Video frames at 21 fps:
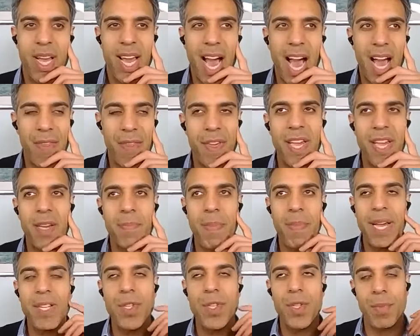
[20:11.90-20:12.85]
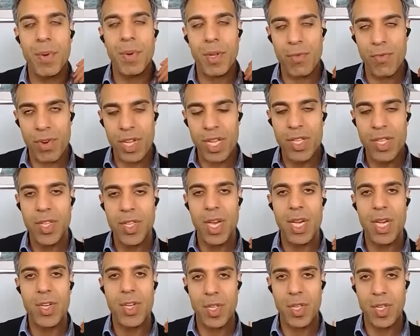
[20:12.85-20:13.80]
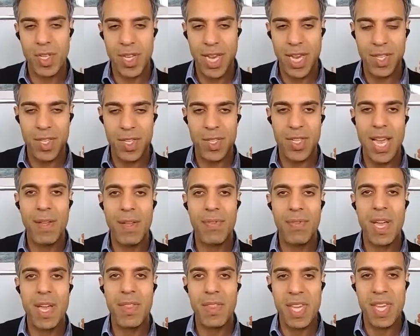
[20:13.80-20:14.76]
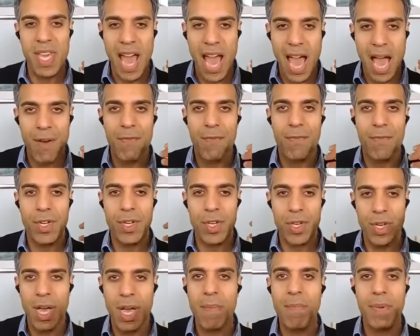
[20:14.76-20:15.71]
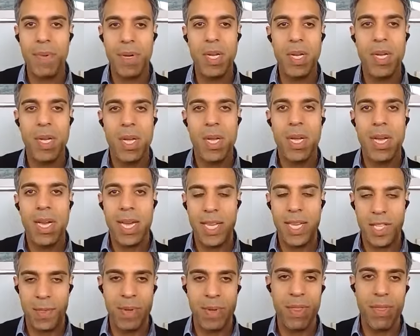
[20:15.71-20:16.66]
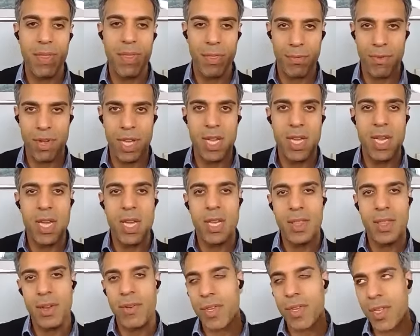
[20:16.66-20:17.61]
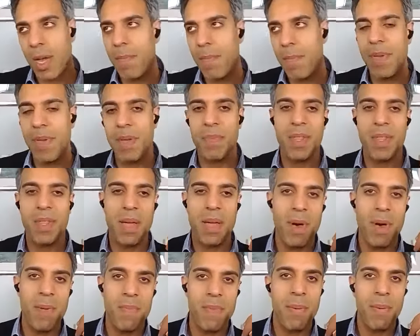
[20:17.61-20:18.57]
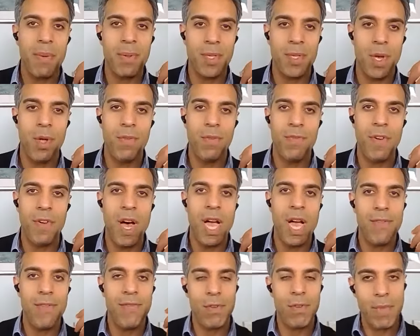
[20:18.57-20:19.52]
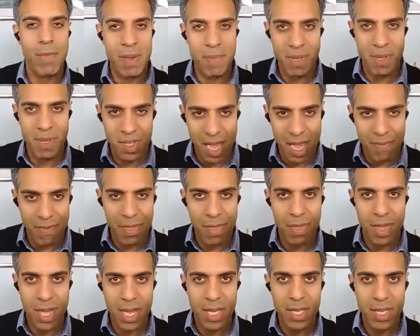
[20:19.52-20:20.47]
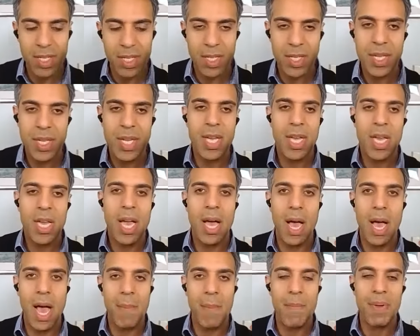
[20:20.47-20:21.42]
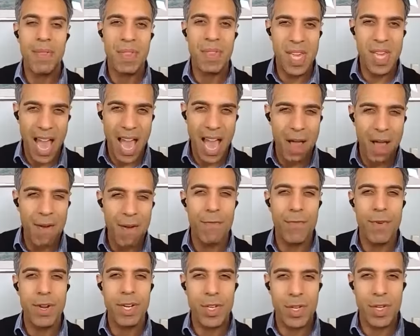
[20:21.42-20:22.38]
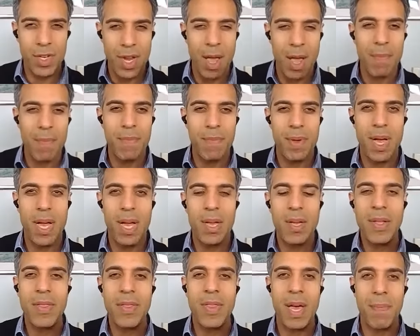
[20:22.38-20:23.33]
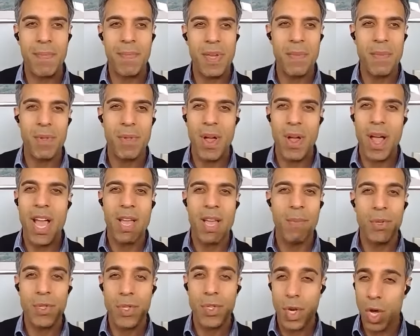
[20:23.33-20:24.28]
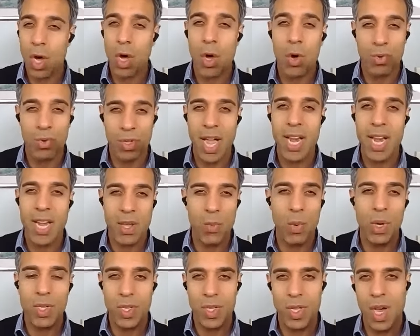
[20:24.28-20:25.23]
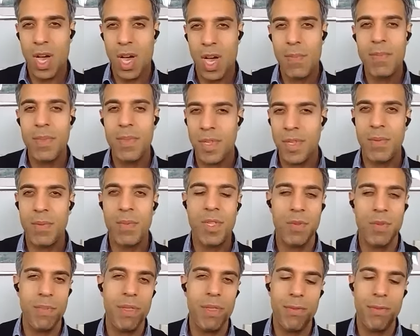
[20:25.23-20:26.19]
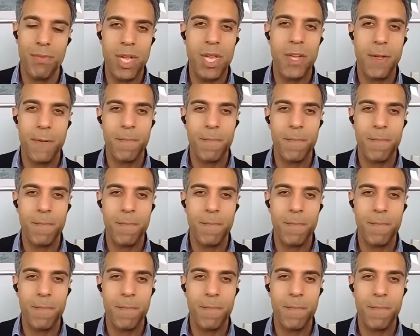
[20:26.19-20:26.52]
I think based upon research and tests out there, the average number has been 3. There are some people that might be able to hold 5 or maybe 7 things, but the average number that people are able to hold at any one time seems to be 3.